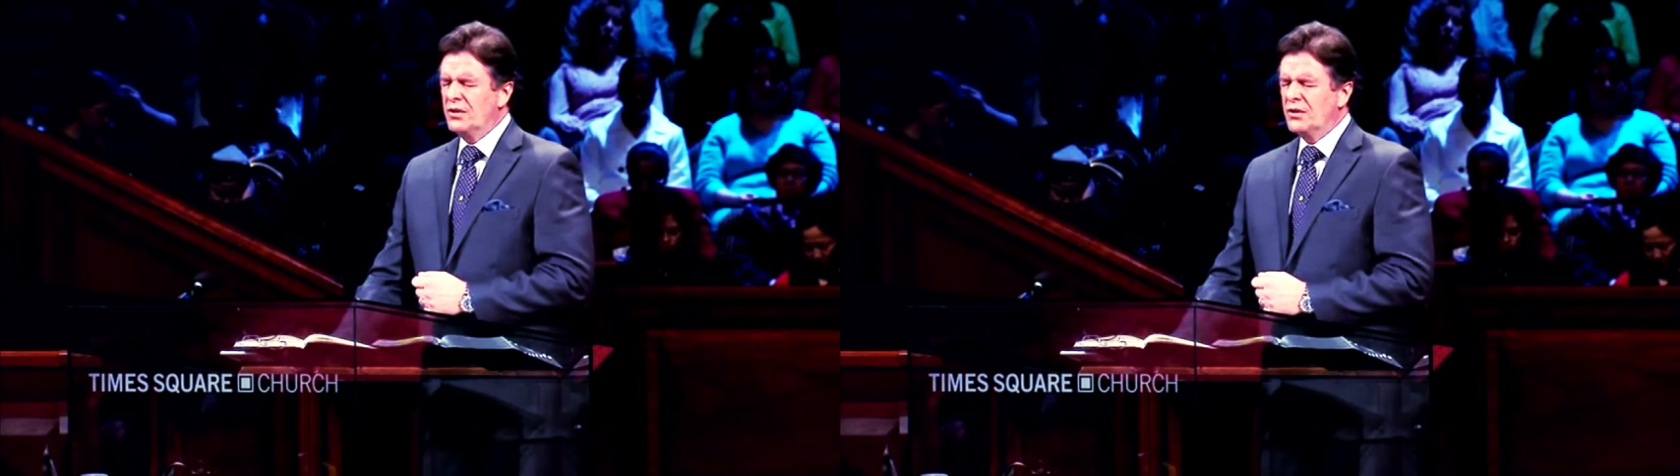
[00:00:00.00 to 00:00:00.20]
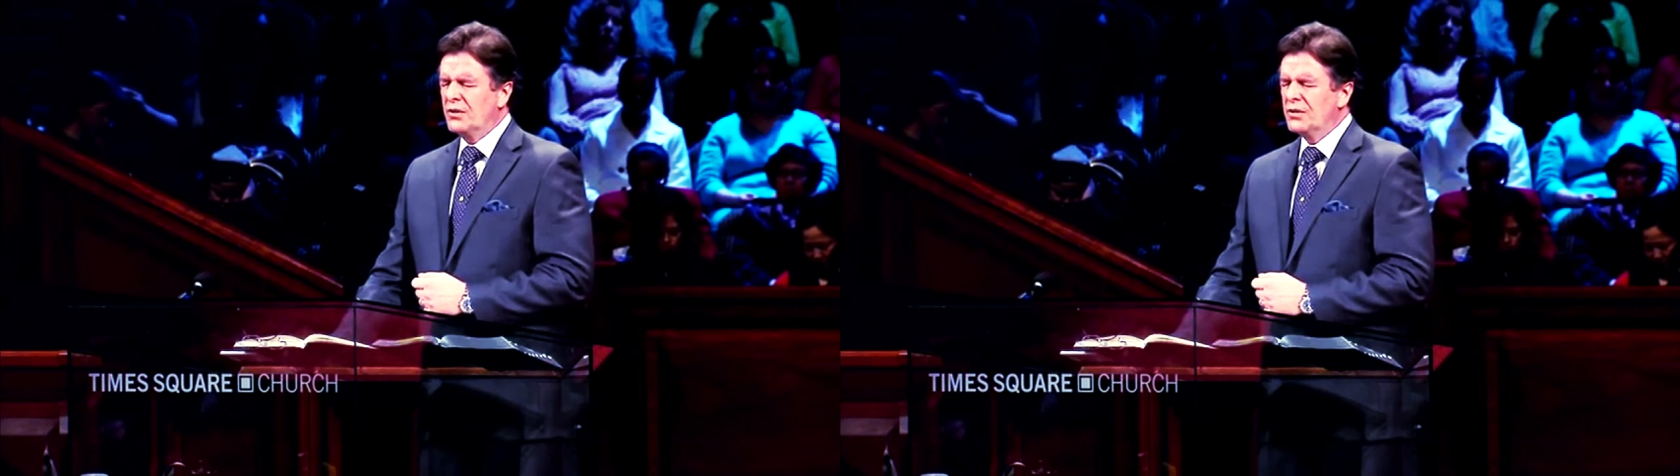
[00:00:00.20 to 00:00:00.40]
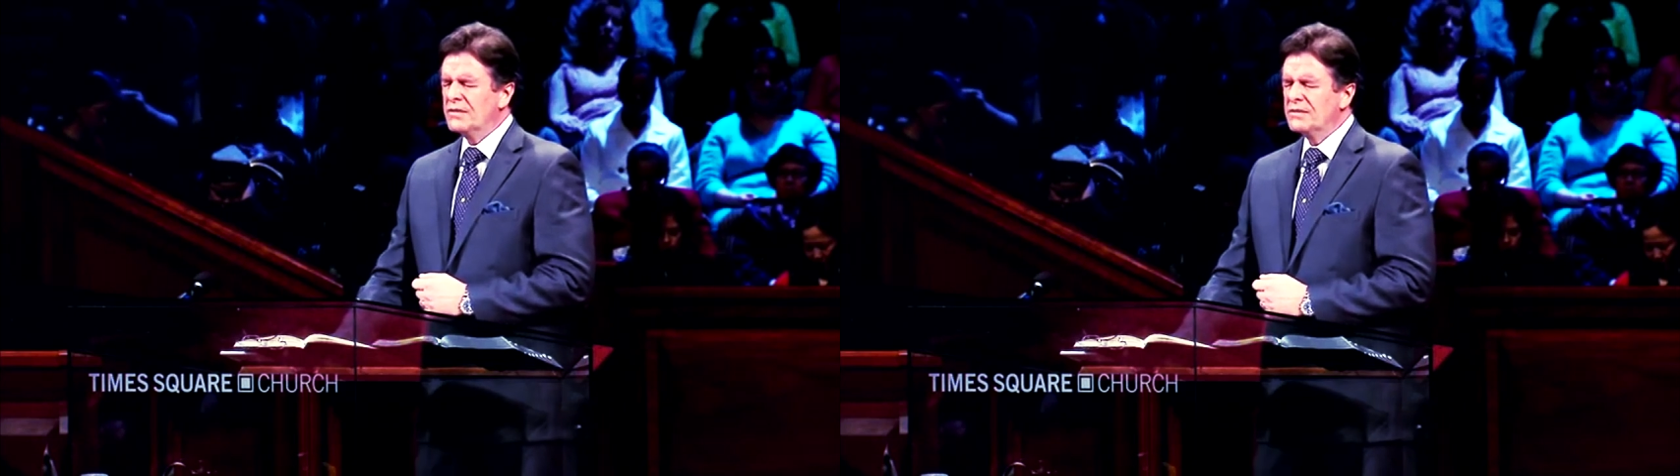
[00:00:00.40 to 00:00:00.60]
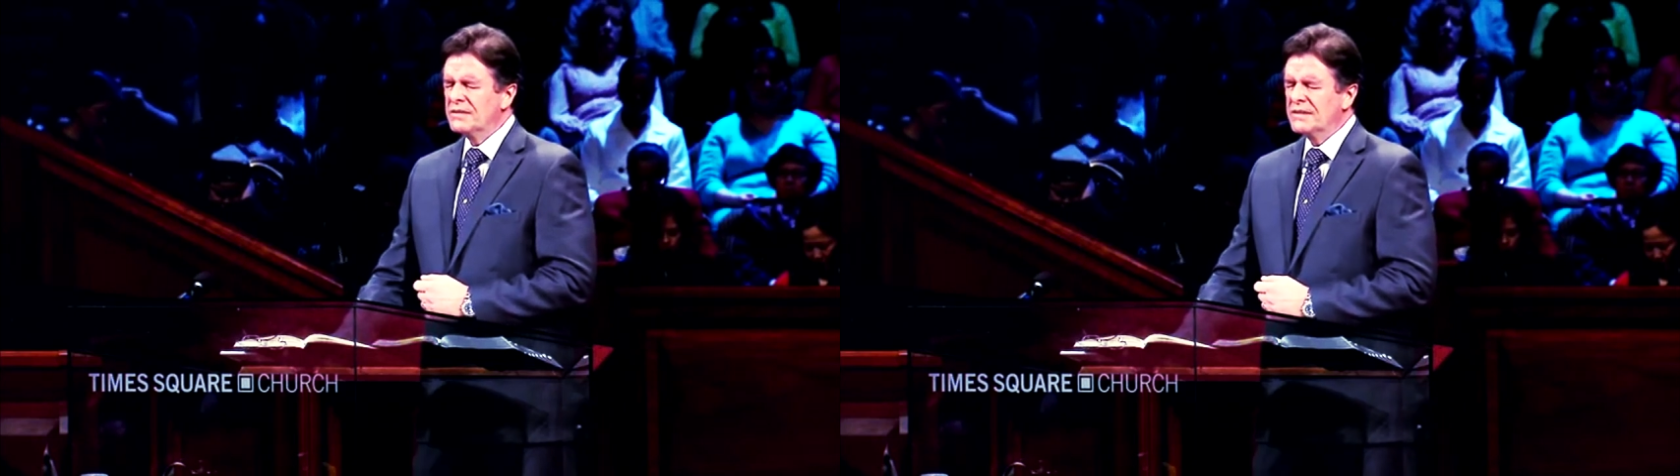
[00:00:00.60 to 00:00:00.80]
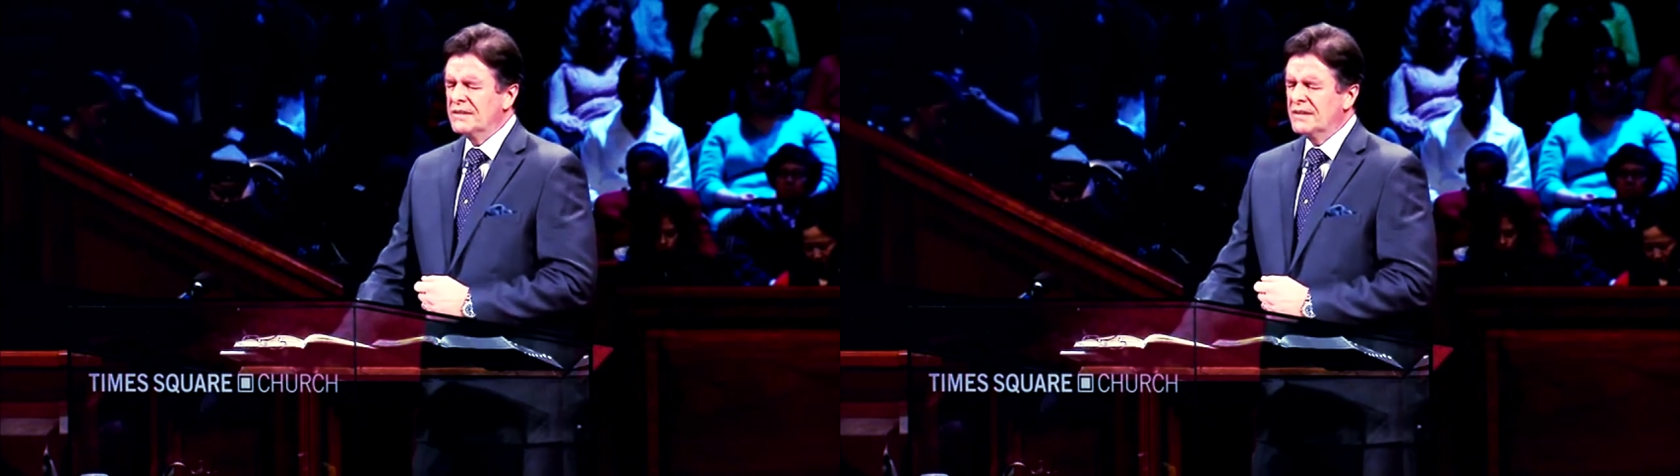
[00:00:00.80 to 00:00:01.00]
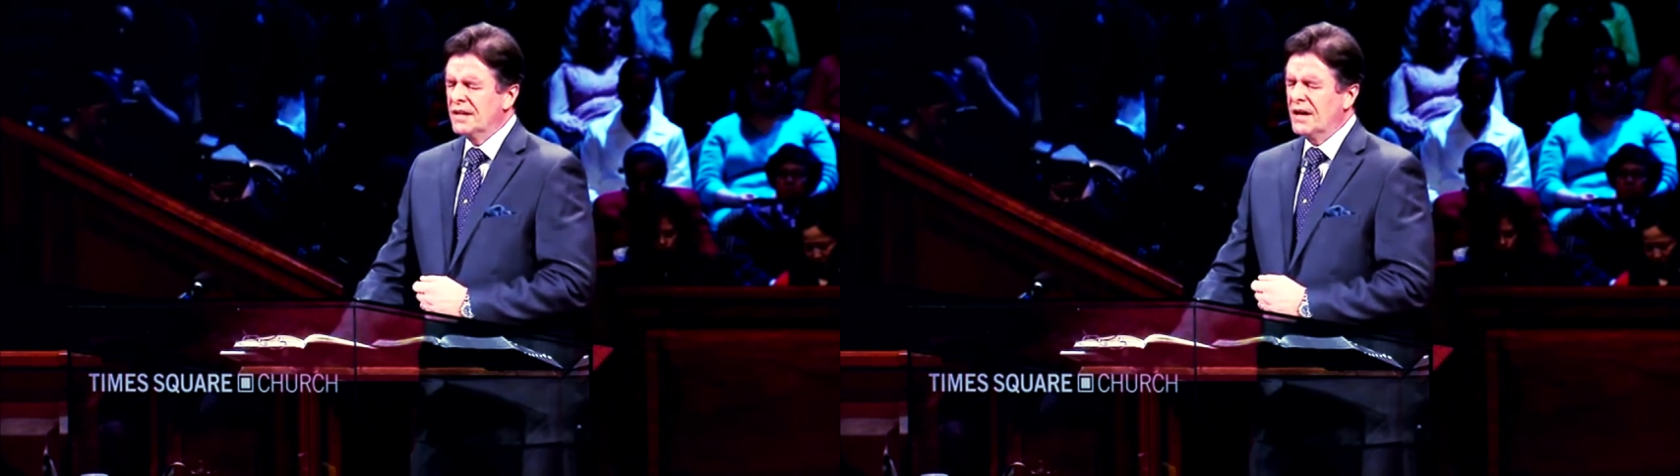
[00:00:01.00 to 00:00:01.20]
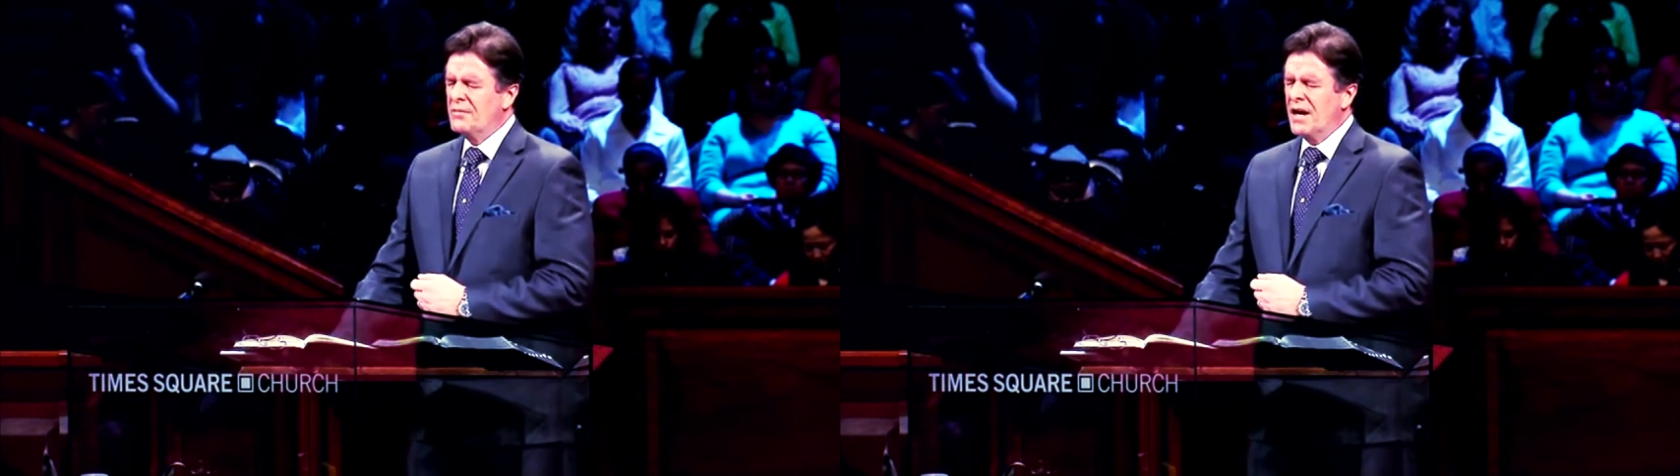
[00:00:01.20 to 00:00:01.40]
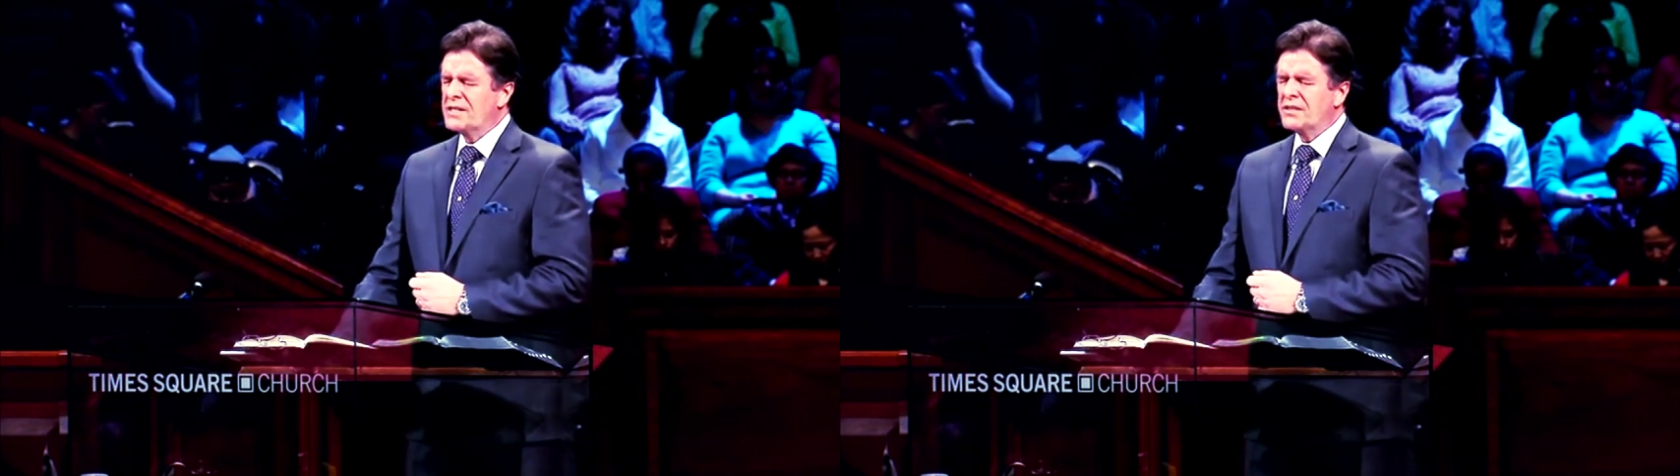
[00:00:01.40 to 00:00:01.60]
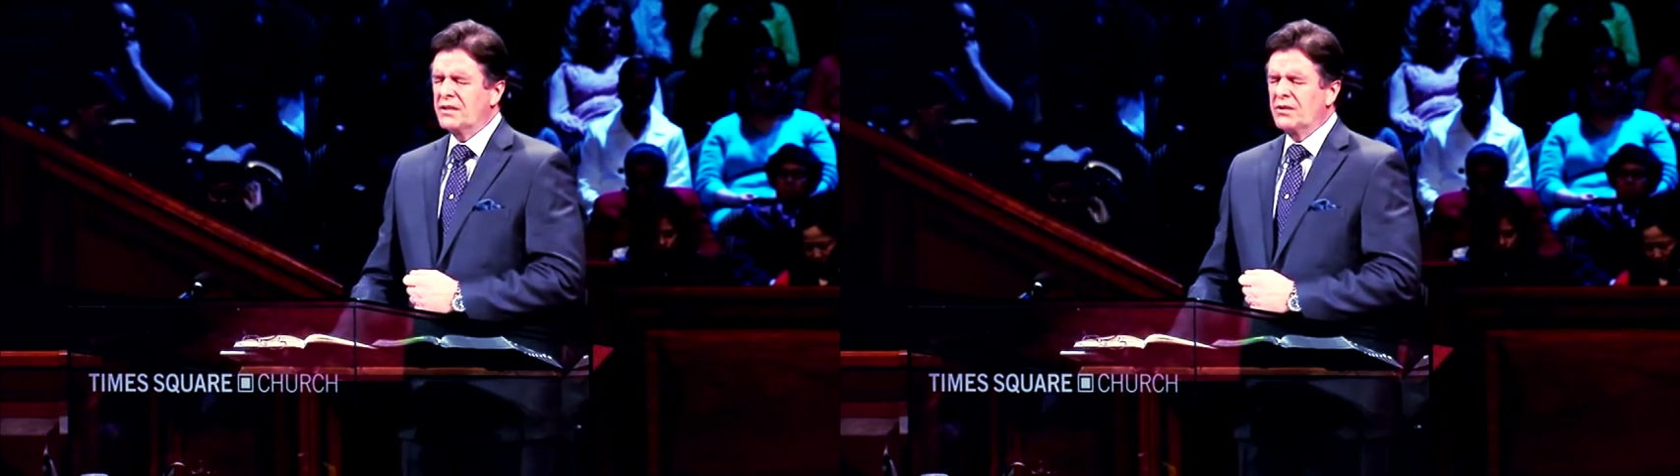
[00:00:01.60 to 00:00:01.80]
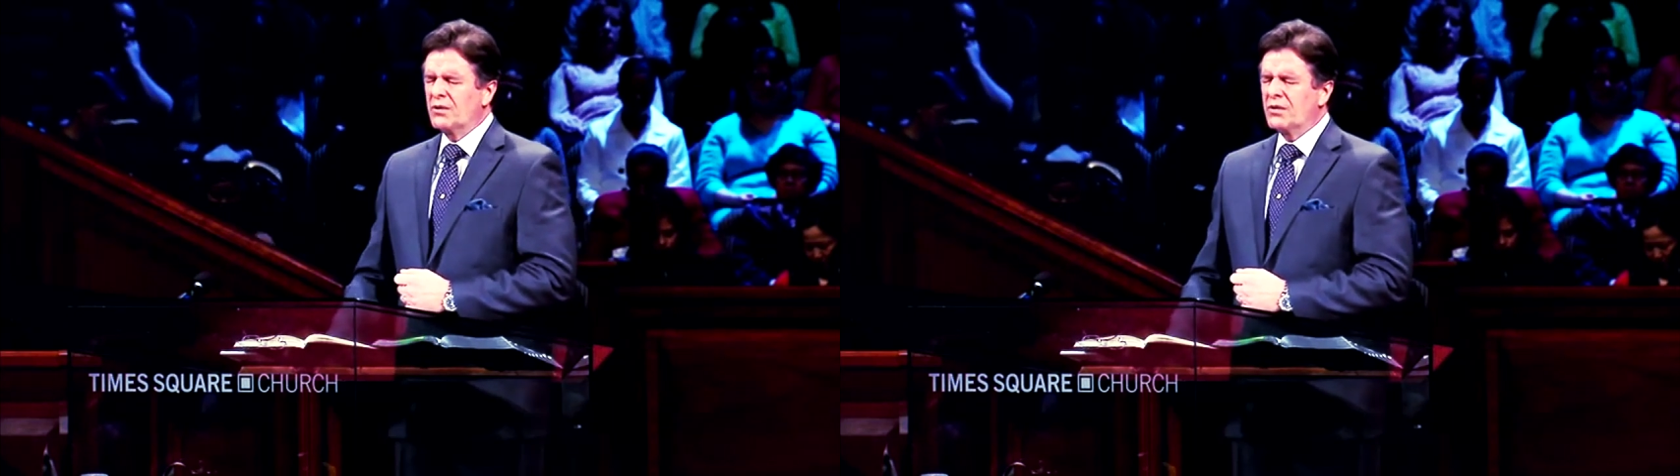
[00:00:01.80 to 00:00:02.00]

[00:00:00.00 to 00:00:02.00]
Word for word: you. I'm asking you,